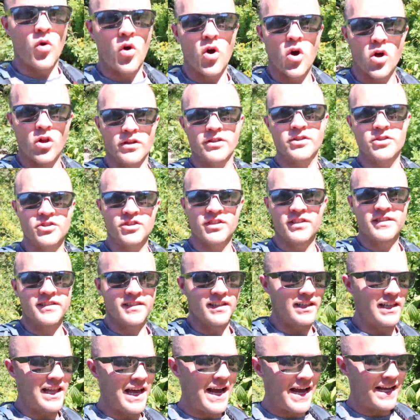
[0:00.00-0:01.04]
wall is just
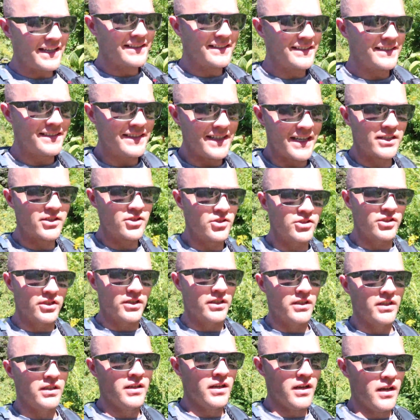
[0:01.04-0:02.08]
the last
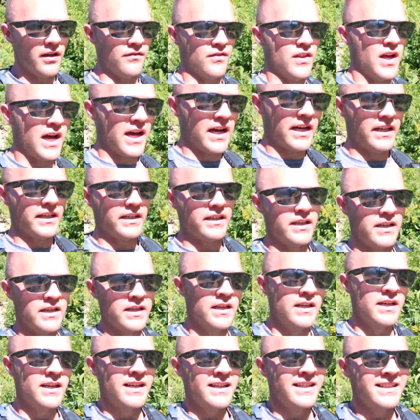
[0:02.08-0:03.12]
section of the hike
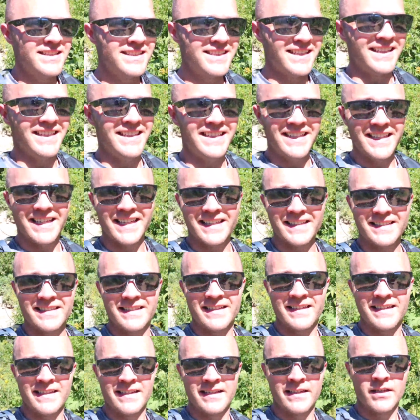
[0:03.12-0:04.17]
to get
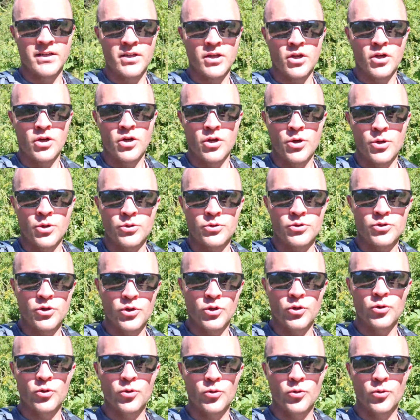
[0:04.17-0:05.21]

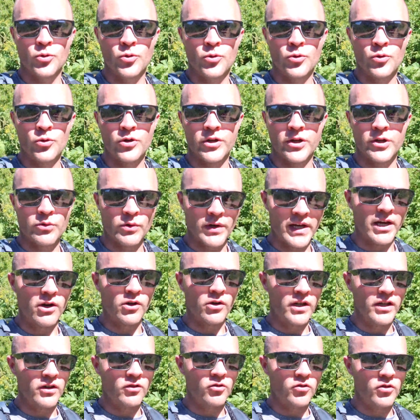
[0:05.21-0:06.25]
to the
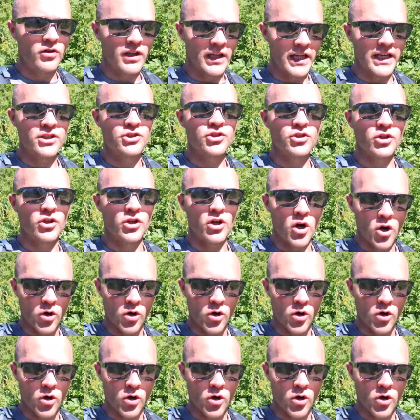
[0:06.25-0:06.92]
Grinnell Glacier